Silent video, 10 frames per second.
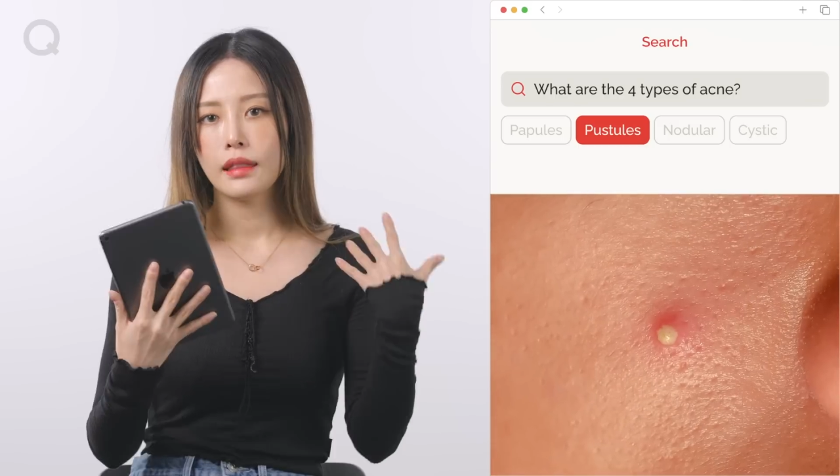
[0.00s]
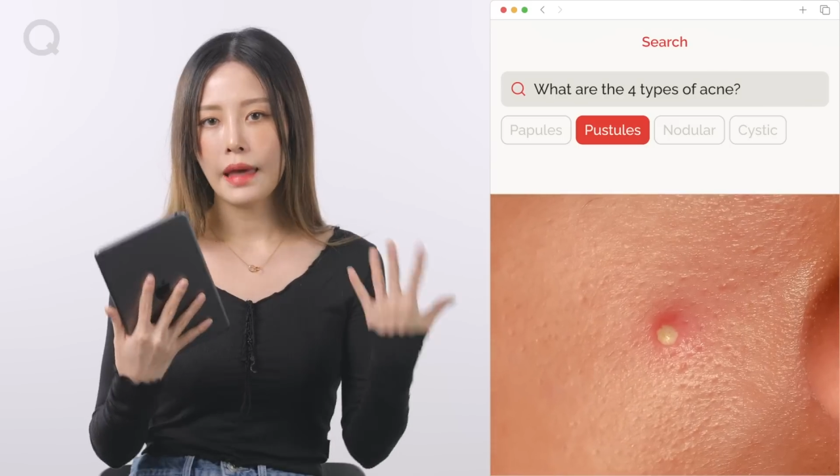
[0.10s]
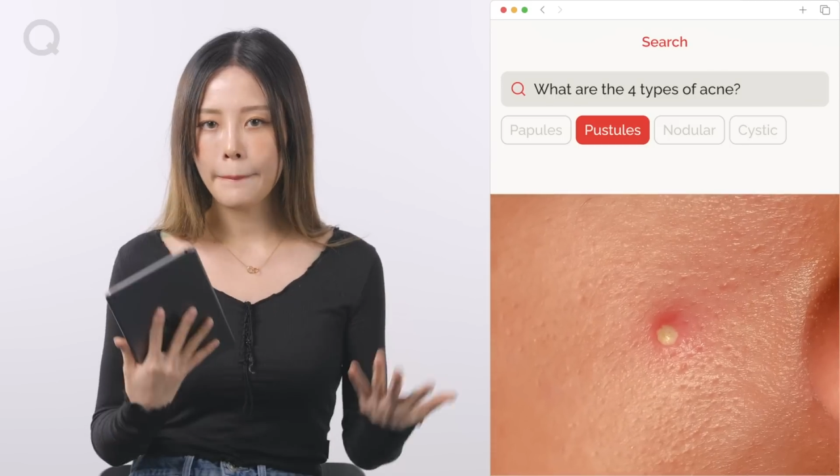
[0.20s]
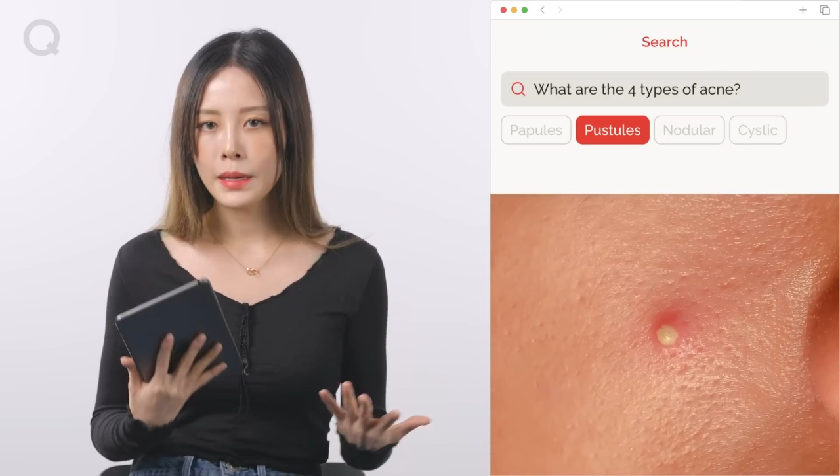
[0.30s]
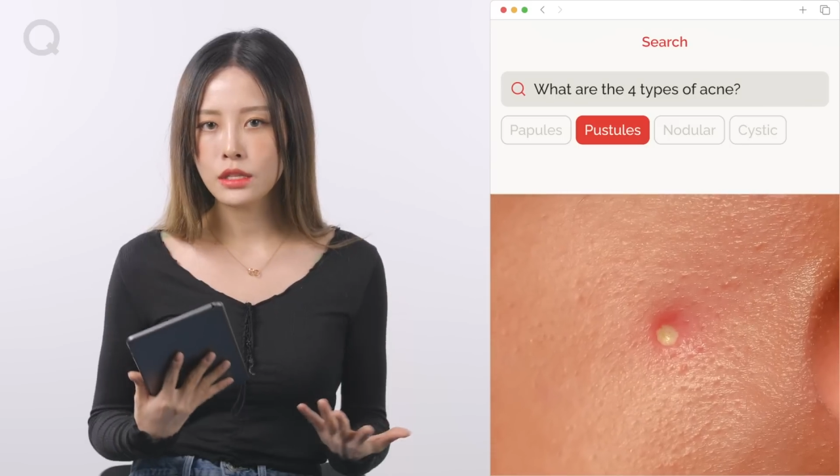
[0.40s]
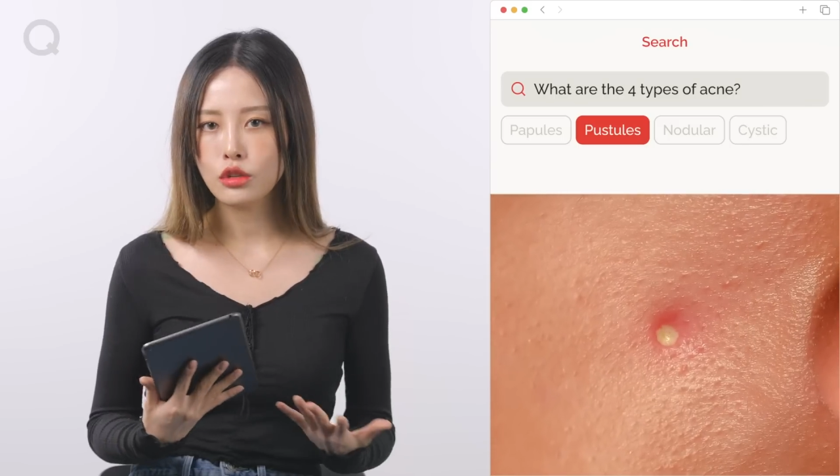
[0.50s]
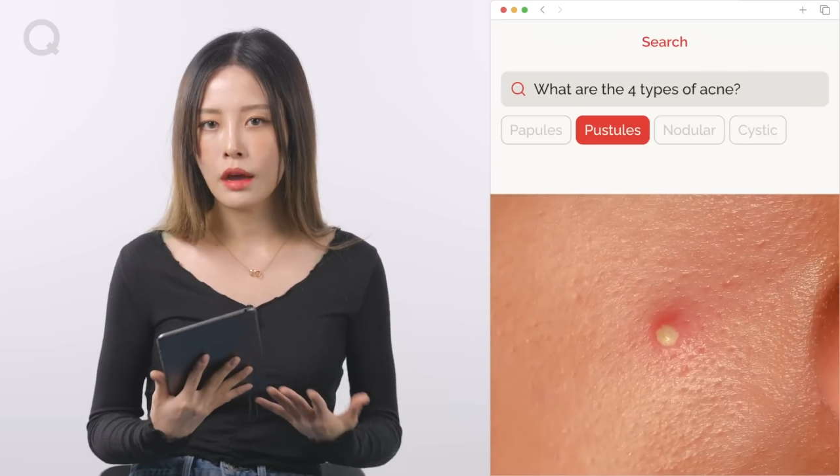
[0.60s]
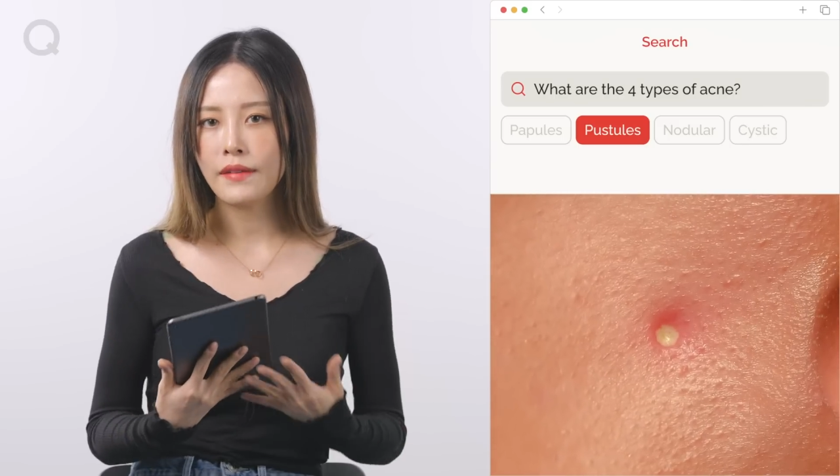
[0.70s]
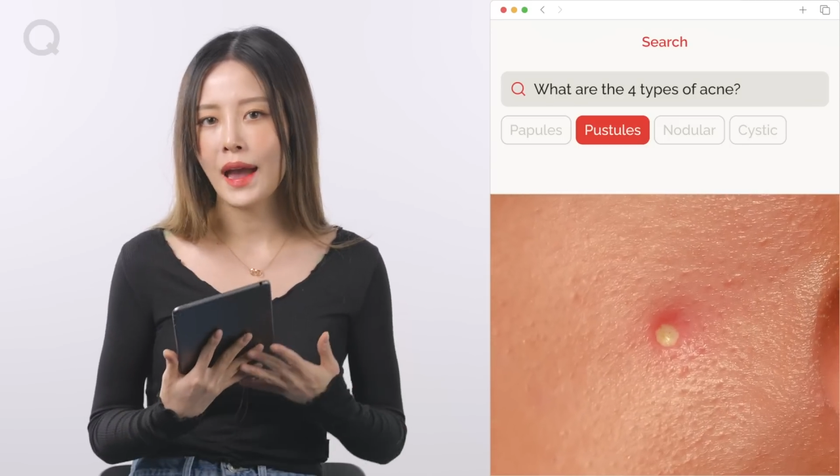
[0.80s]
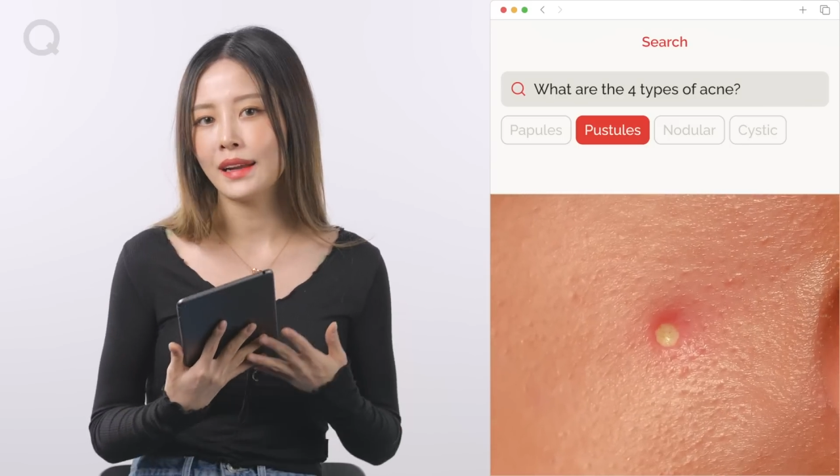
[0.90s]
That means you
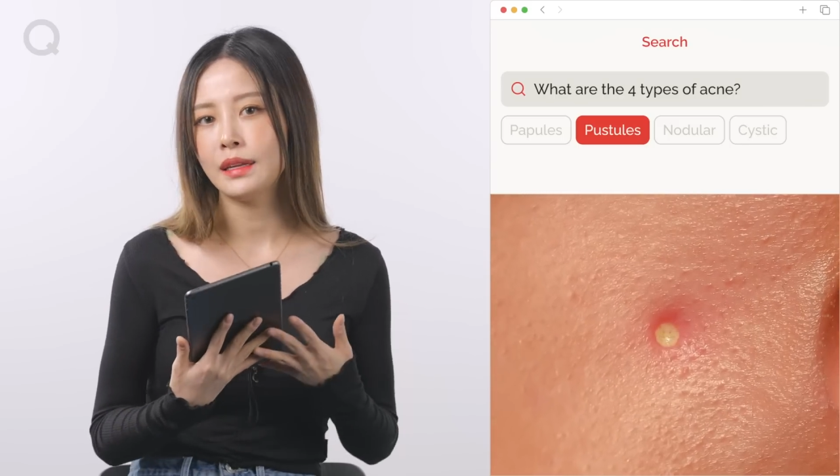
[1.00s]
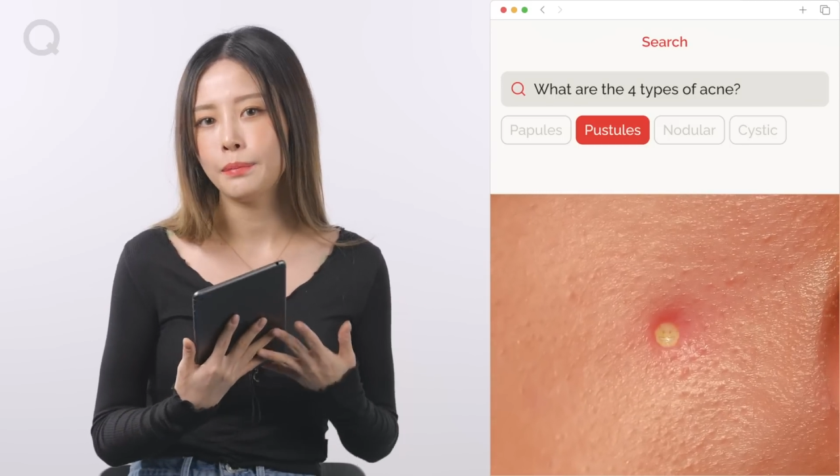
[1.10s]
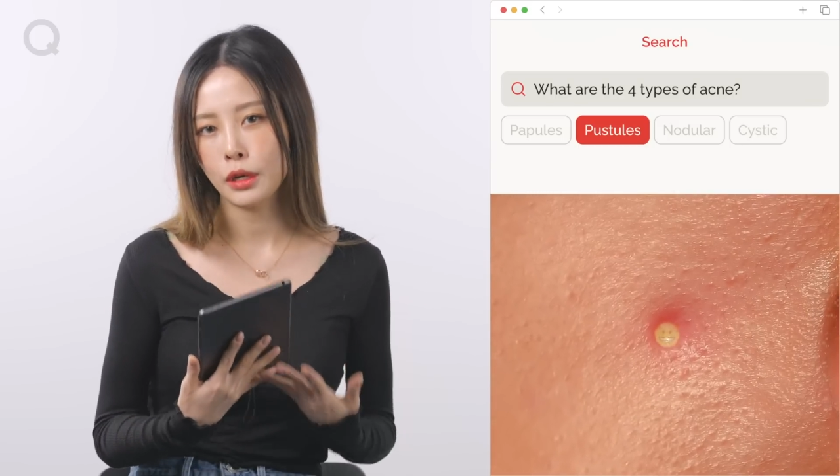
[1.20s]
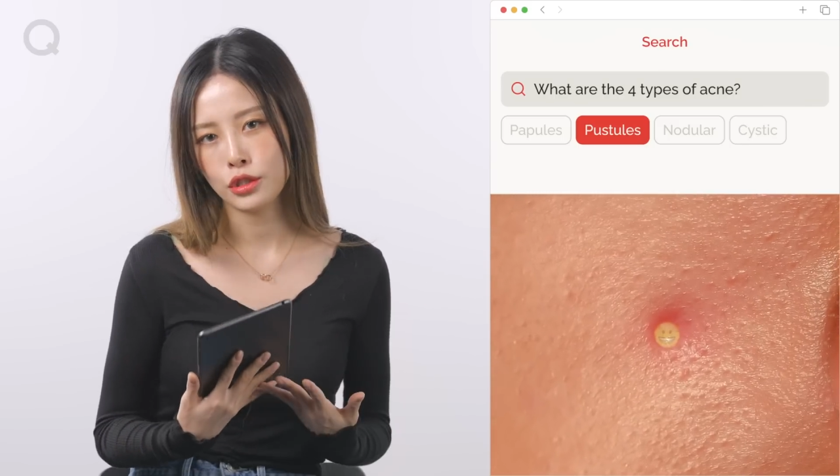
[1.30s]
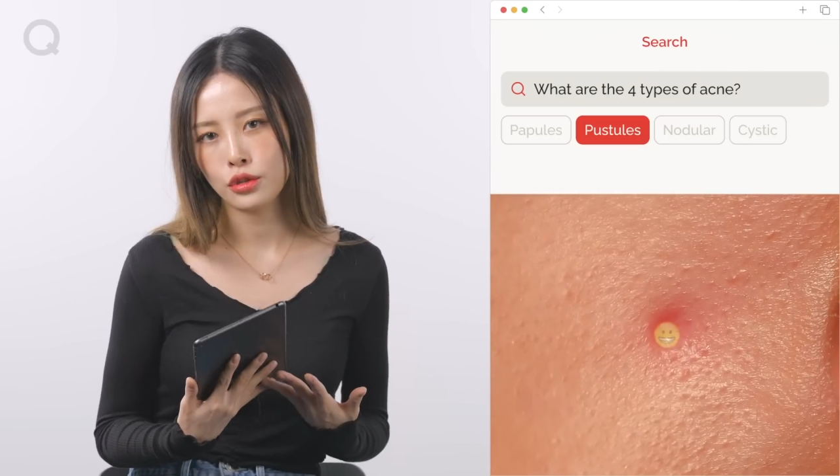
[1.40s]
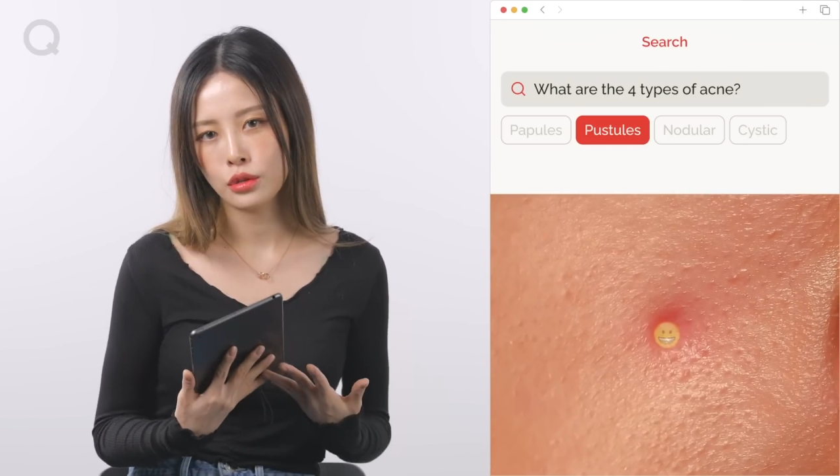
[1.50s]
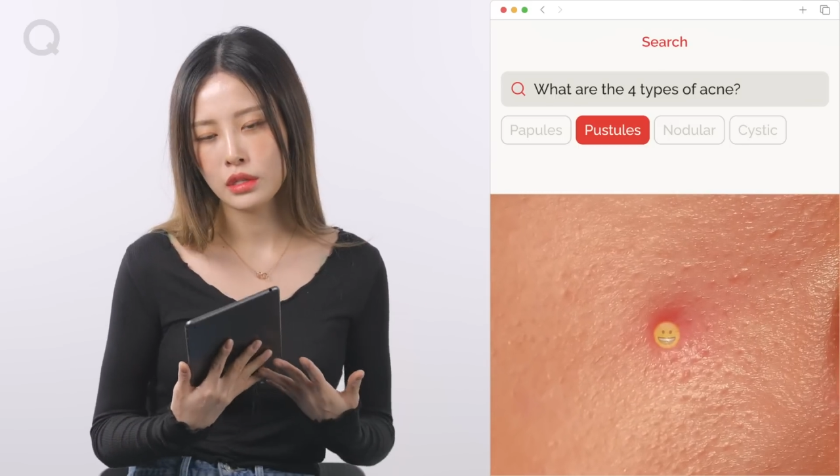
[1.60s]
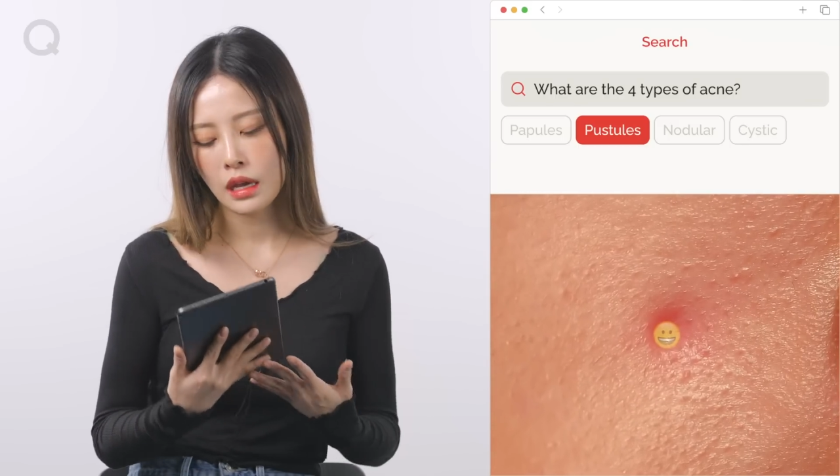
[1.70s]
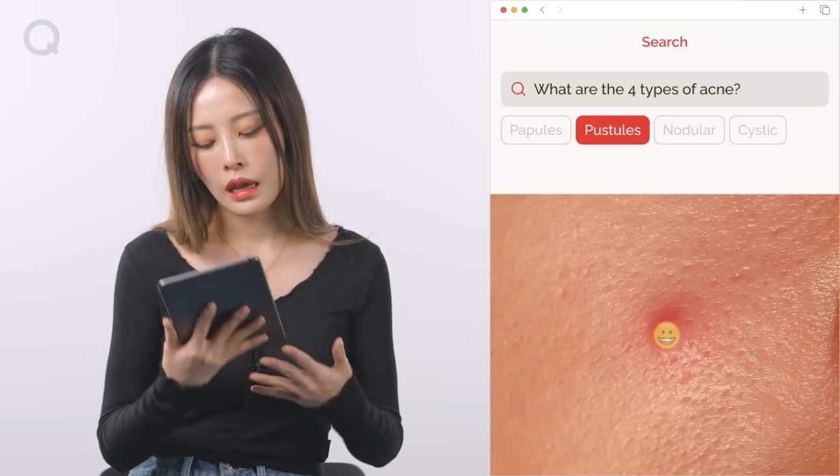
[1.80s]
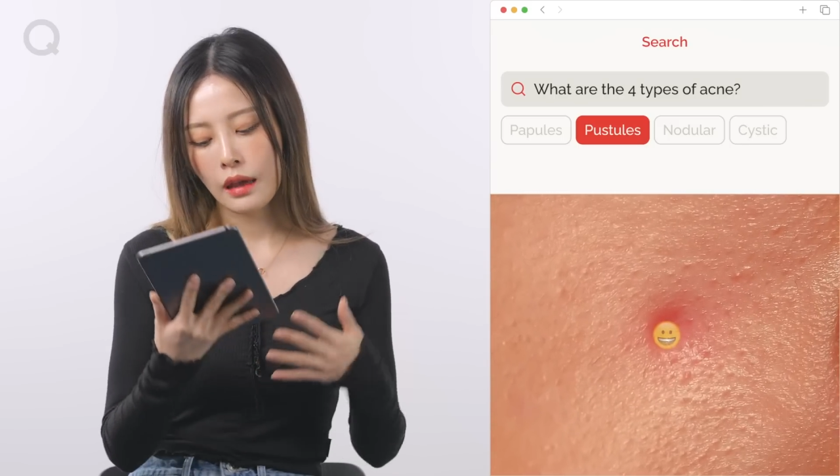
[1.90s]
have acne pustules.